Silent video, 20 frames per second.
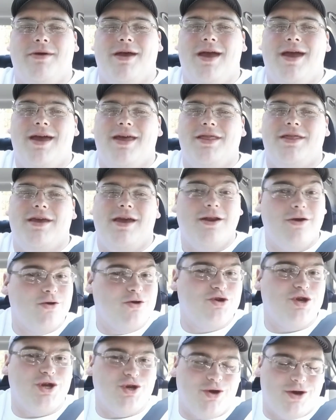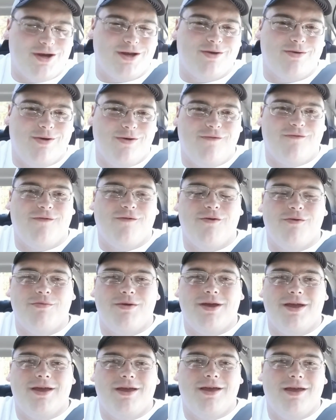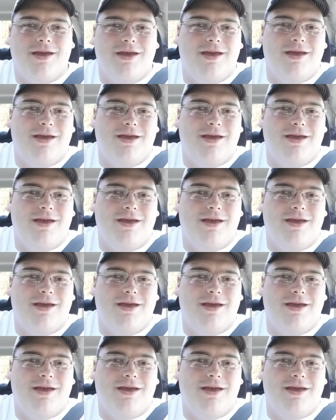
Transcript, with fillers: bad the energy drinks were for me.